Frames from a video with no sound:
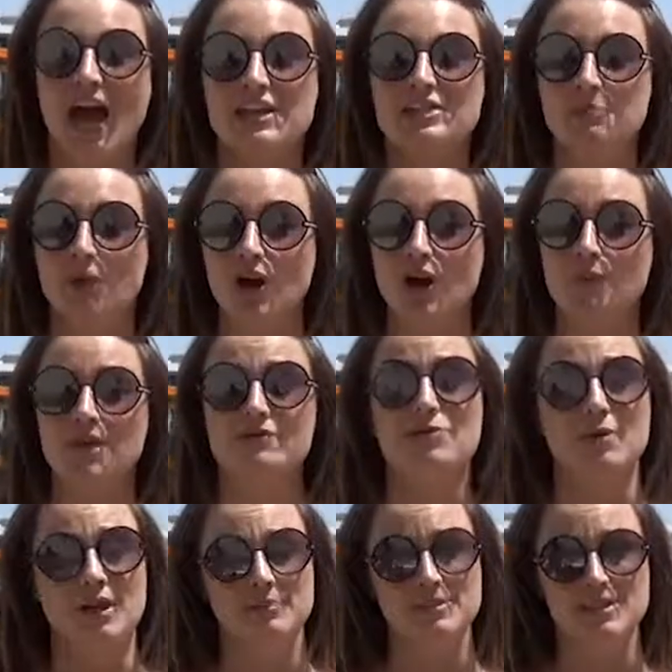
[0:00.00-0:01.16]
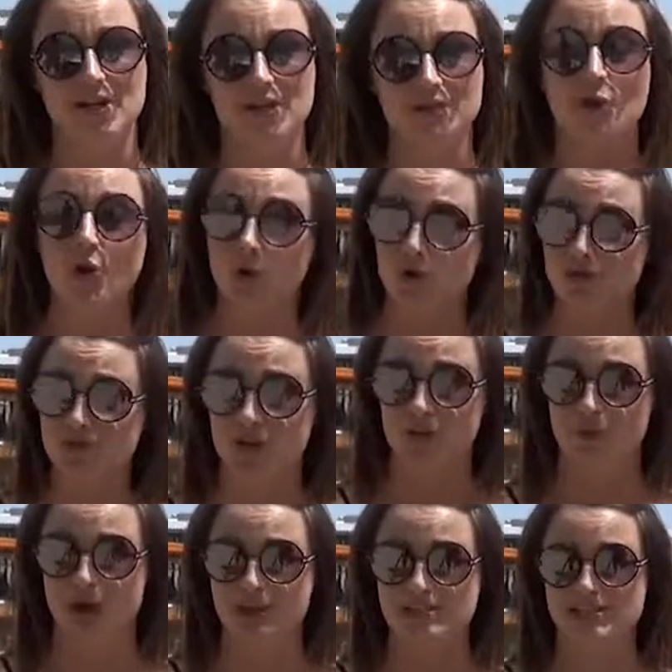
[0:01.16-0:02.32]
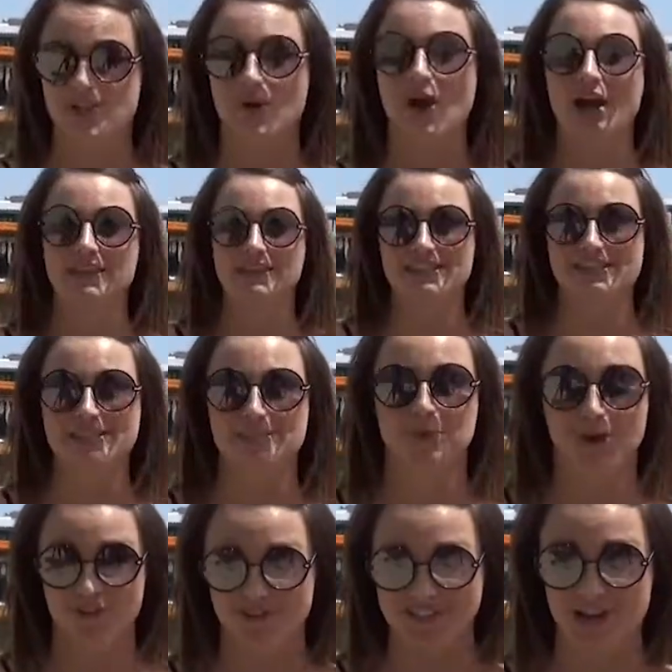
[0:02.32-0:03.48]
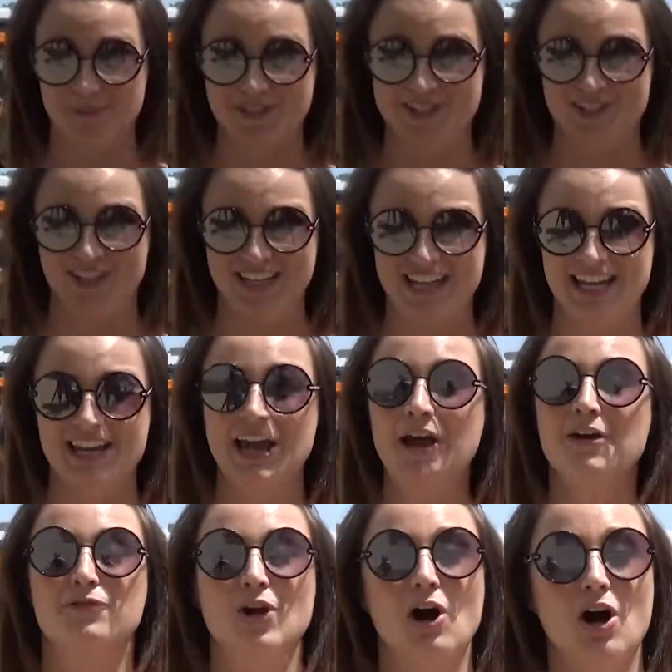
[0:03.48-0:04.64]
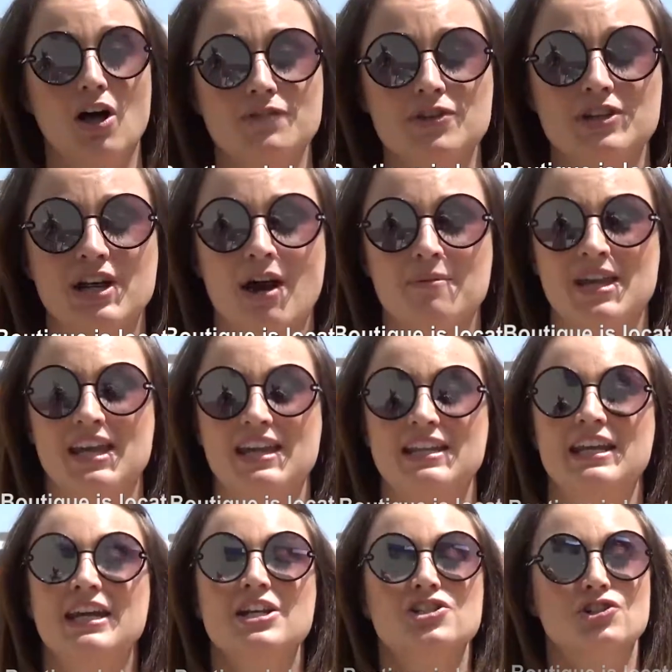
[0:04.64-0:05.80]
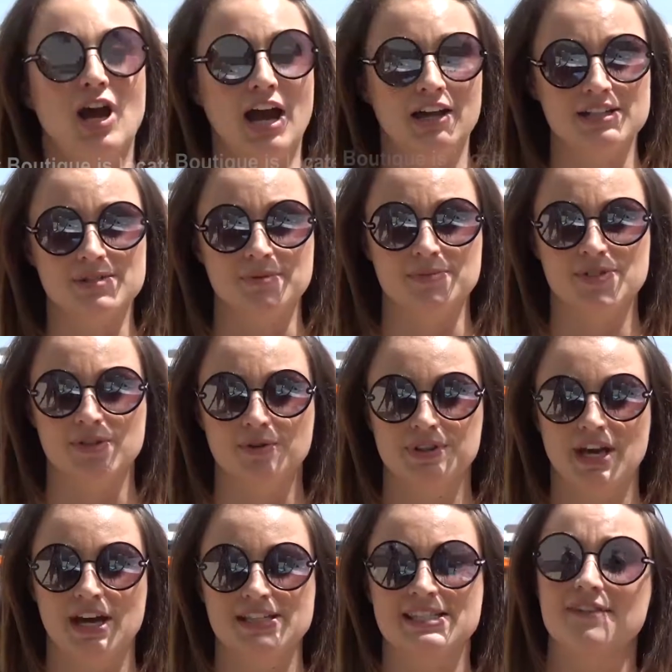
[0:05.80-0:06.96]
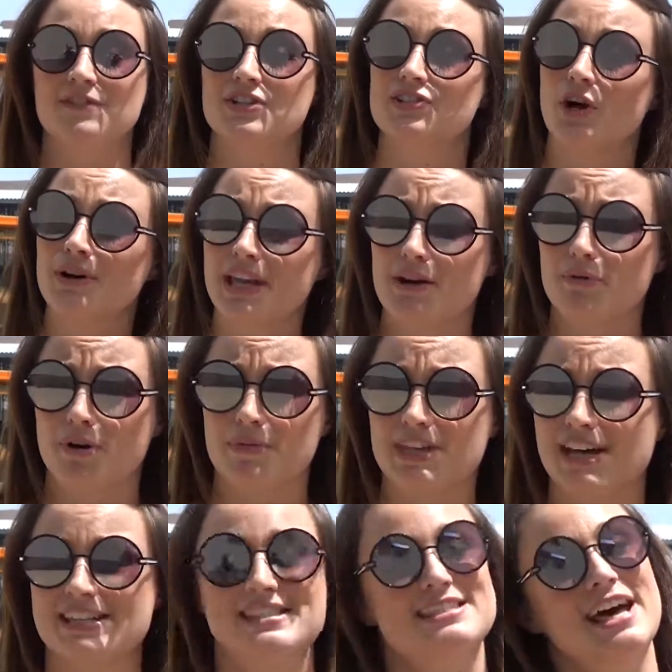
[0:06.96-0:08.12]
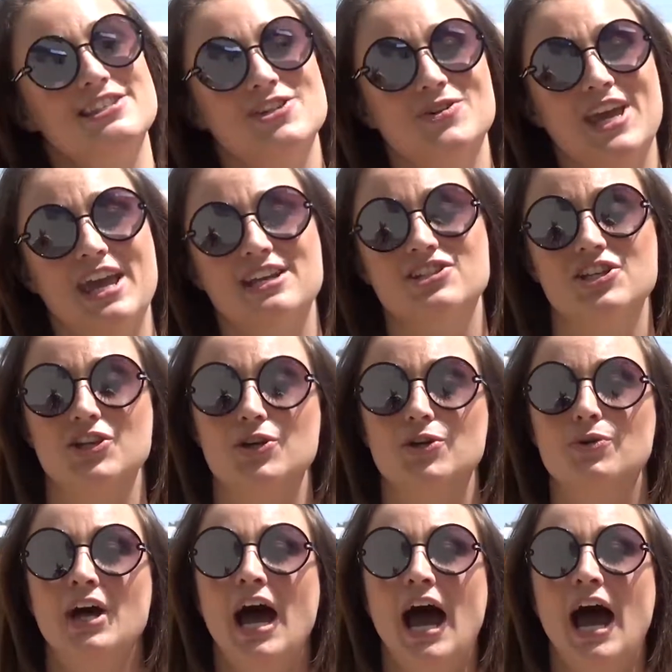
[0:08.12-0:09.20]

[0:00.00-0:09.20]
Tomorrow we have 20% off the whole store at West, so I think this is a perfect opportunity for all of you to come in, try on a swimsuit with us. If you don't get one with us, that's okay too.